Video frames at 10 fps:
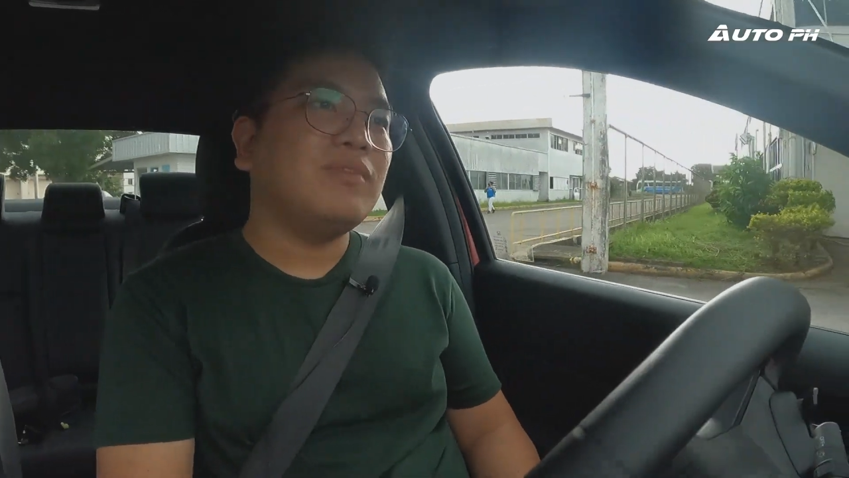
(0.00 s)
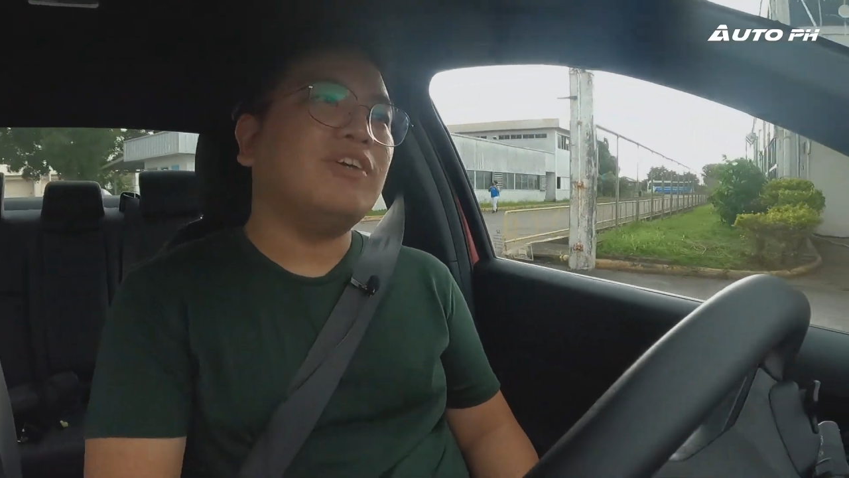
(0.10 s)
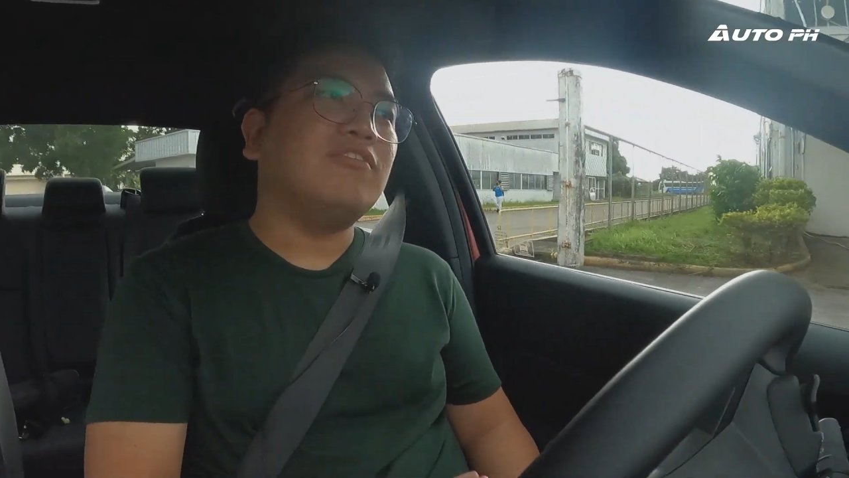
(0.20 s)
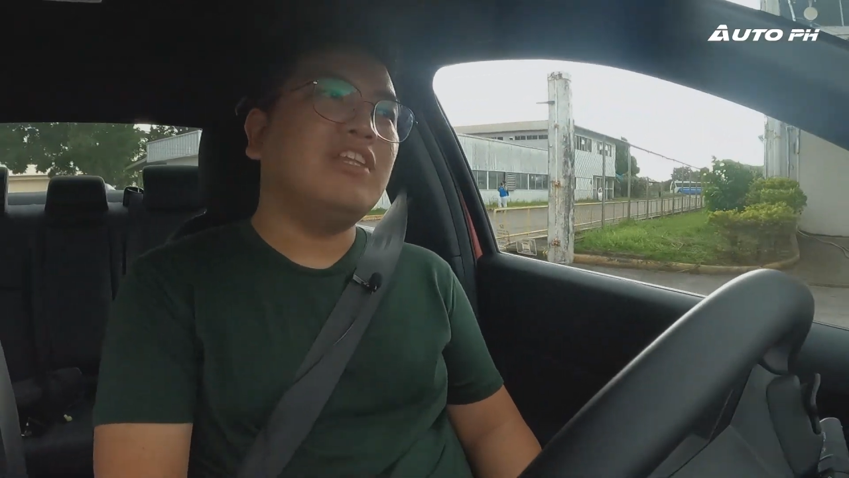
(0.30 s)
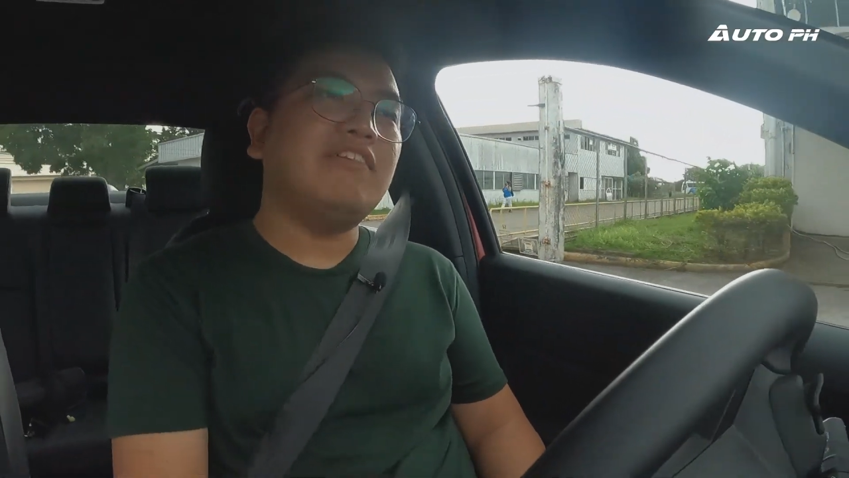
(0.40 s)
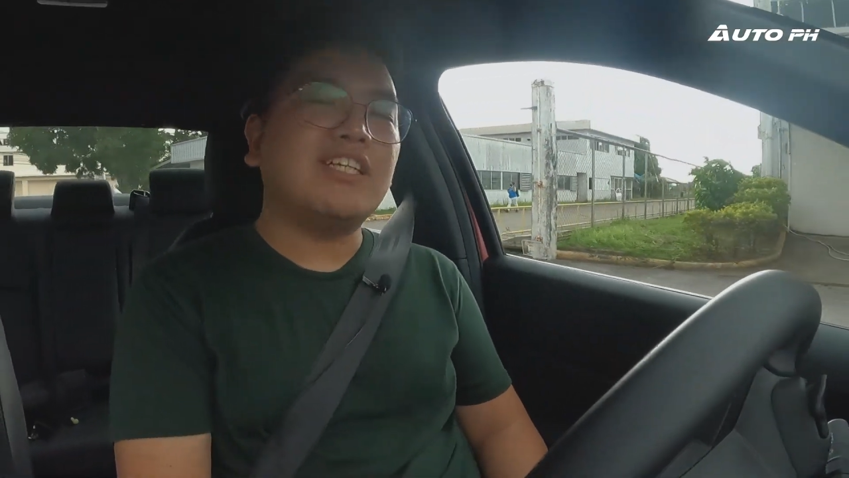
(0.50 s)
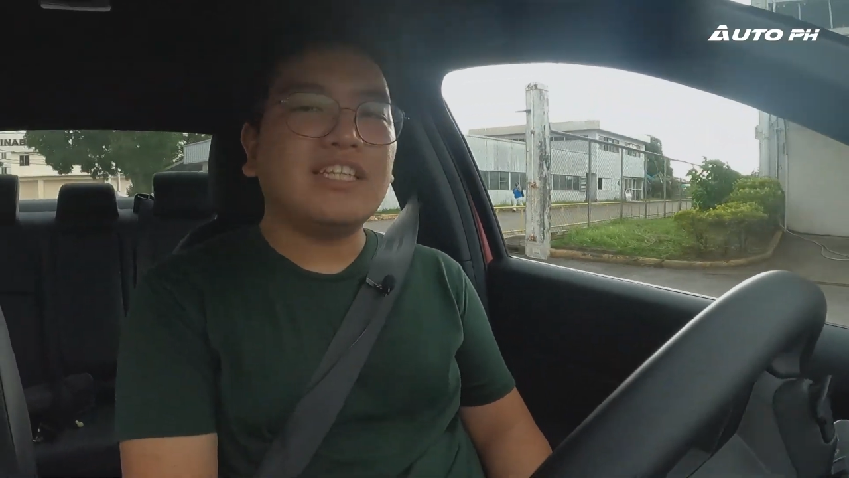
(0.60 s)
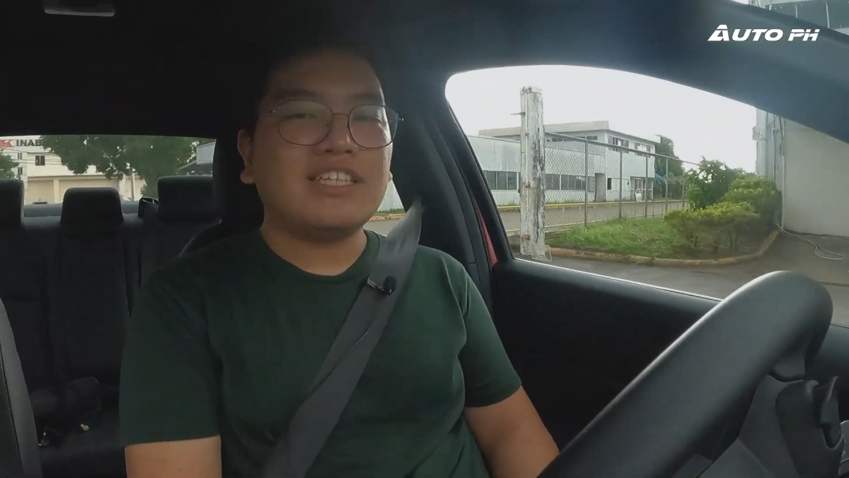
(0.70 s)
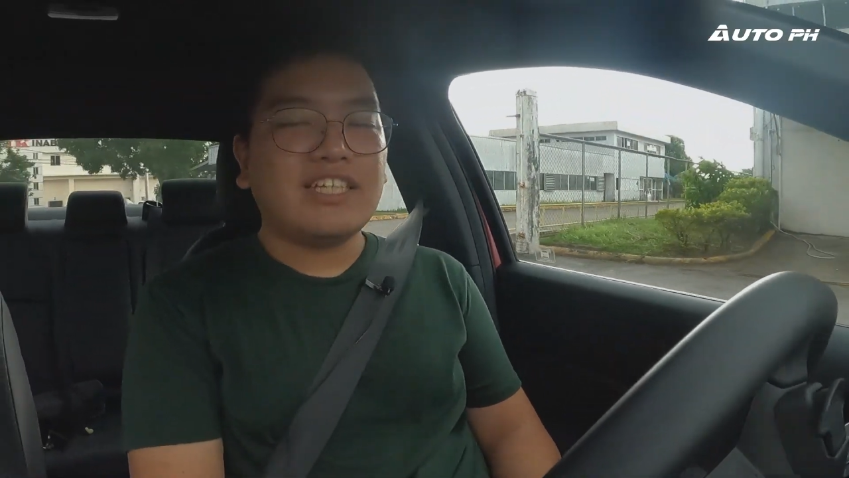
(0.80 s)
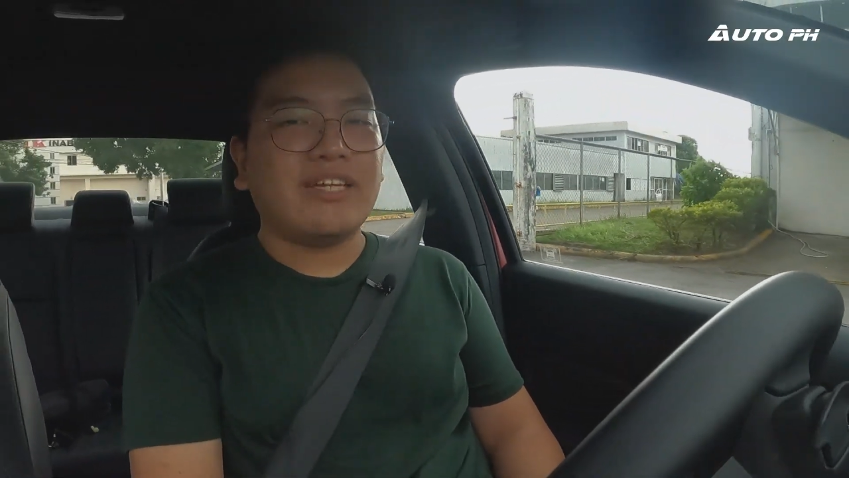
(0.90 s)
the only one
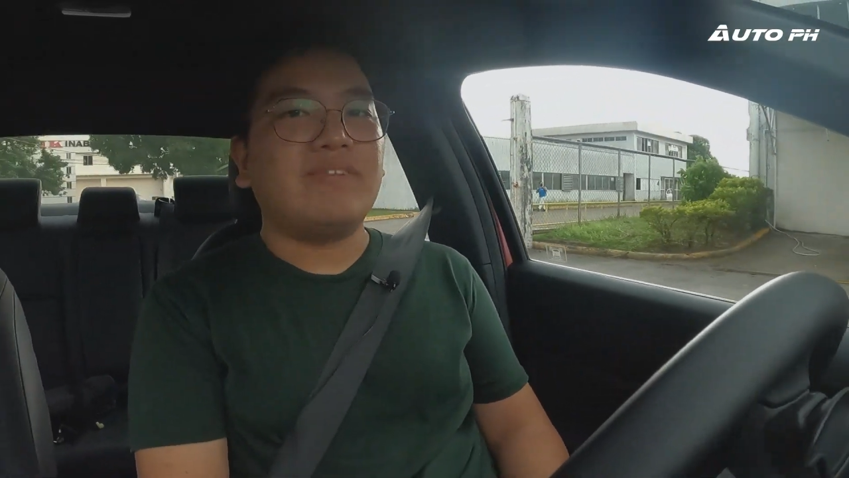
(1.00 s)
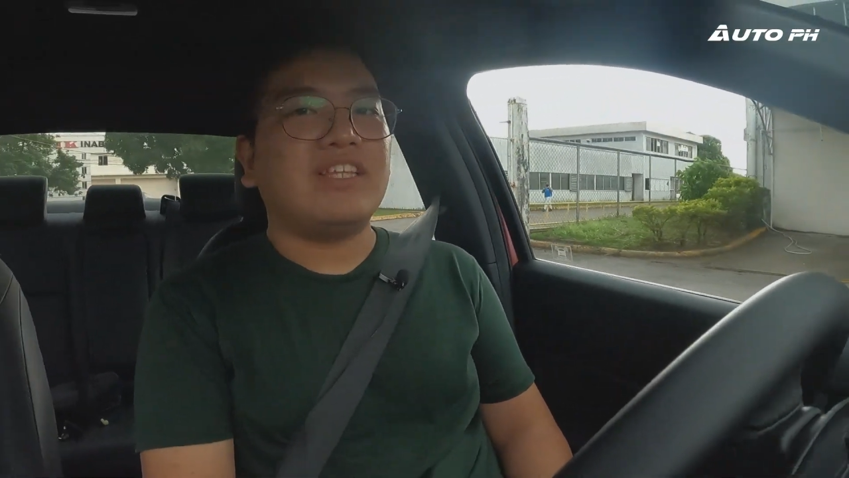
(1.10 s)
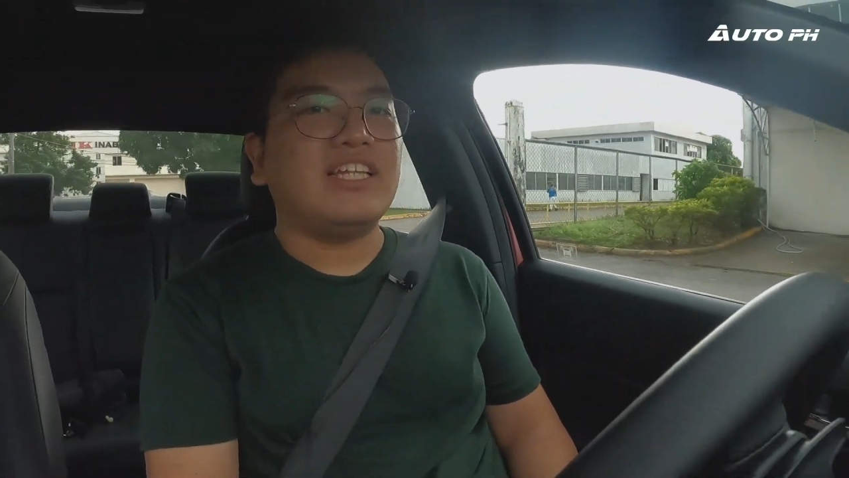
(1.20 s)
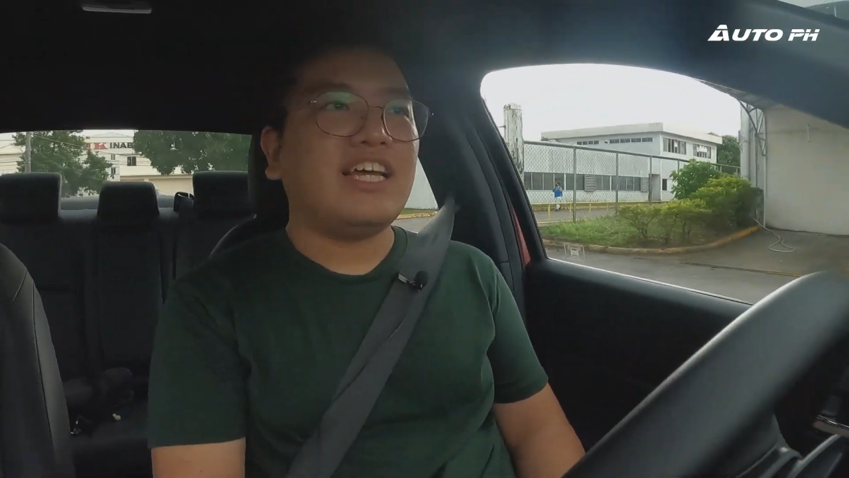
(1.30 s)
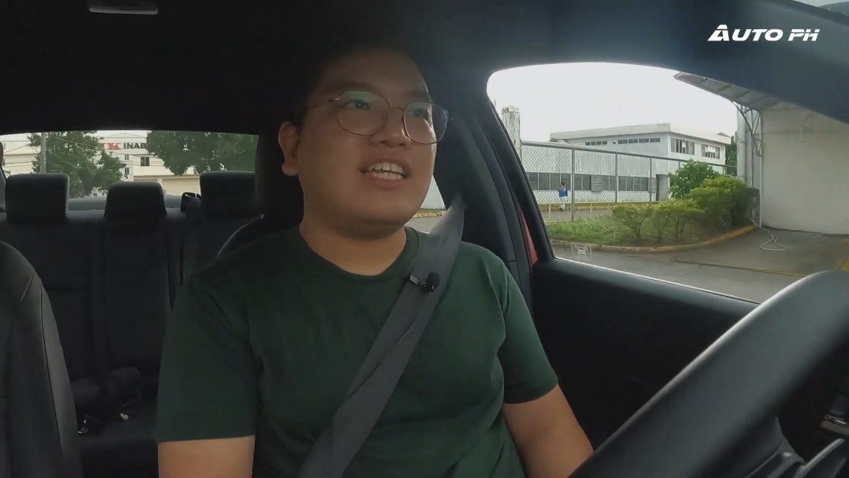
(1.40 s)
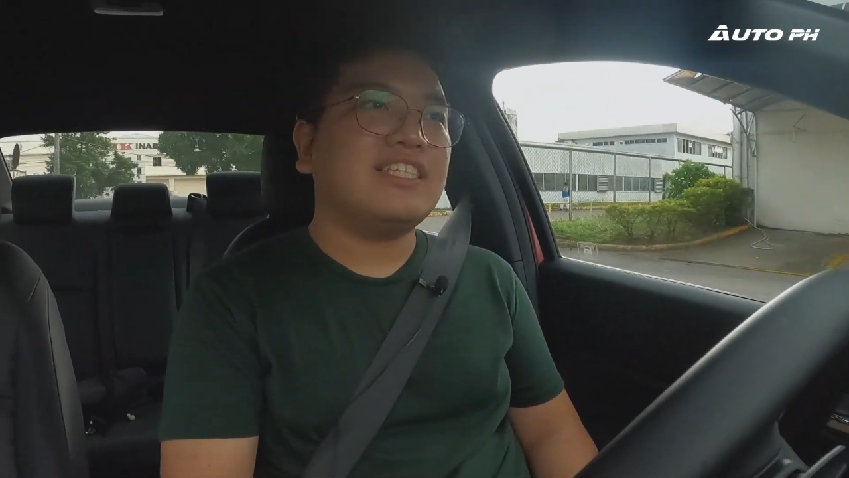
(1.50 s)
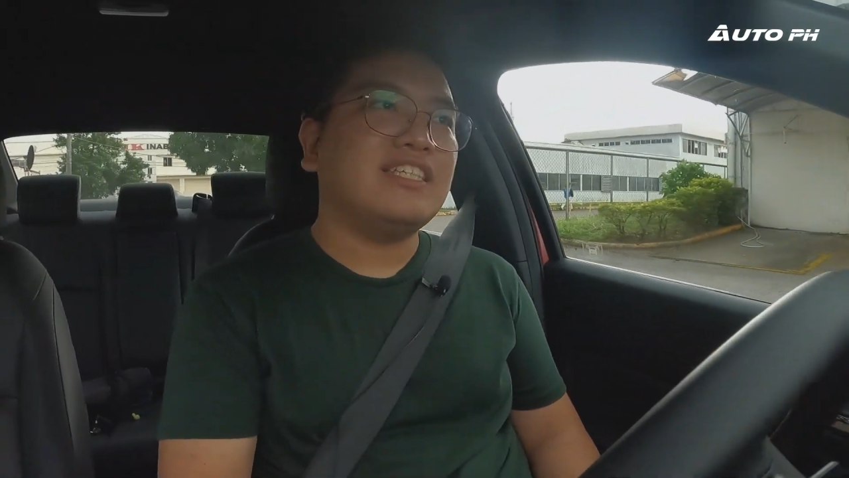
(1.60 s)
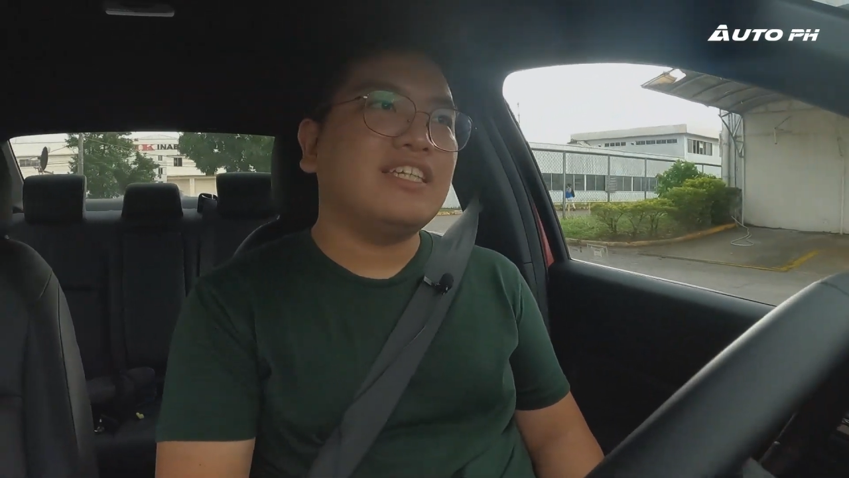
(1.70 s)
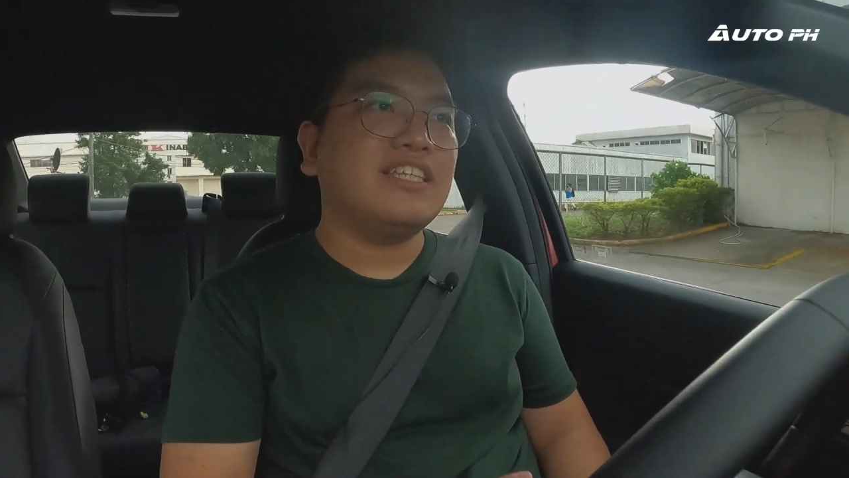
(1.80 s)
in the segment that has